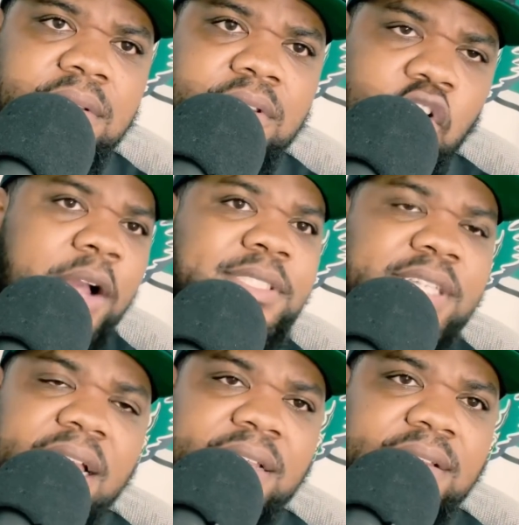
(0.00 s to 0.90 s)
You know what I'm
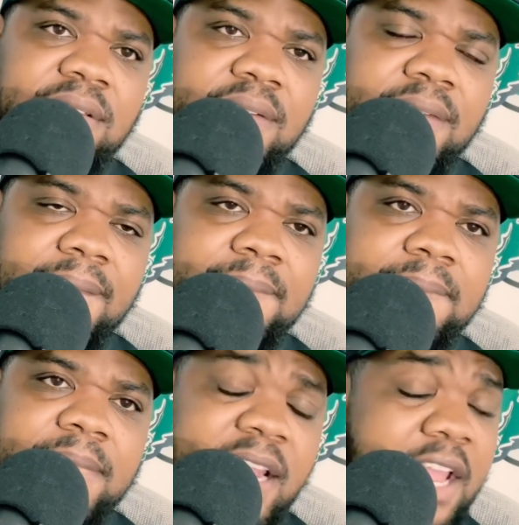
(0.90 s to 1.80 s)
saying?
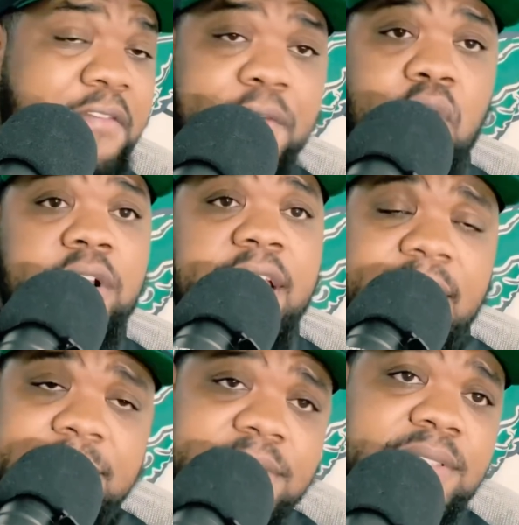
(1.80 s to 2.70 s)
It ain't 4
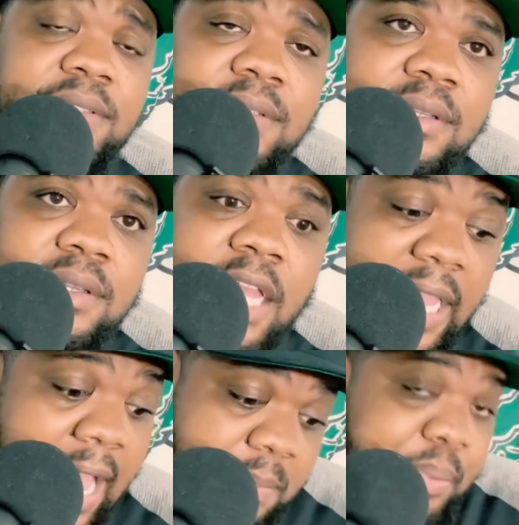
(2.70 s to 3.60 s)
games.
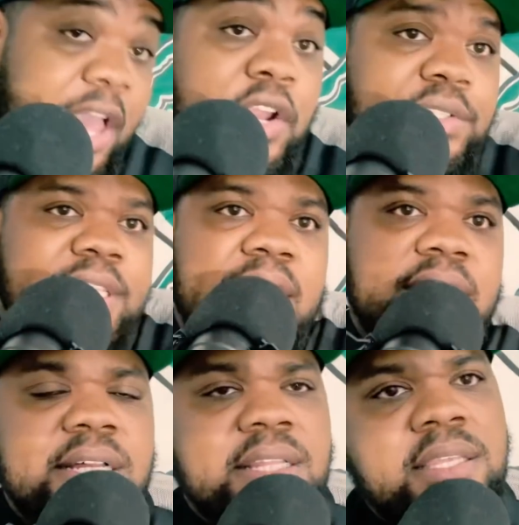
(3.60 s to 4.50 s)
He got better
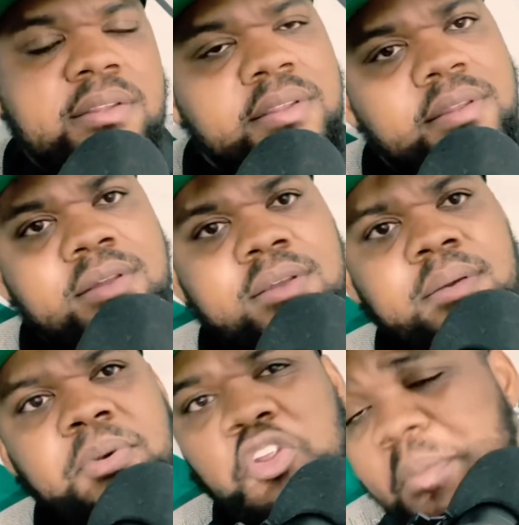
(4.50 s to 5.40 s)
technically.
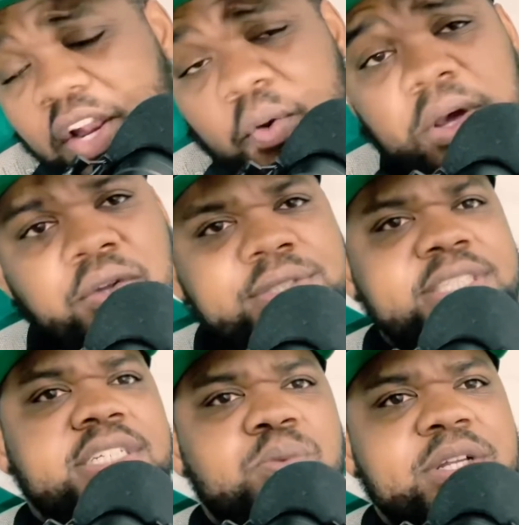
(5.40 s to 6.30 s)
But nobody don't want no
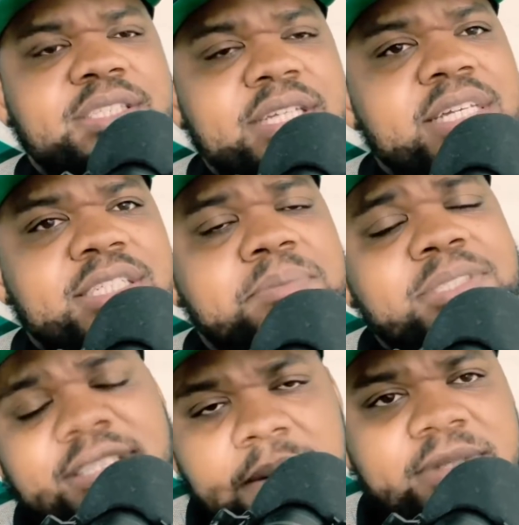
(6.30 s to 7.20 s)
6-win season. I'm
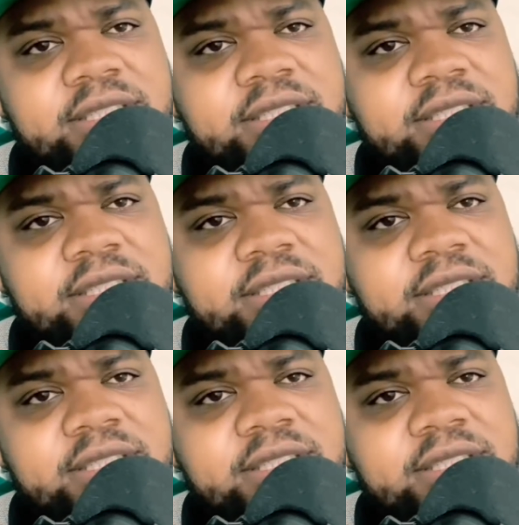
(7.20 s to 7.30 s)
just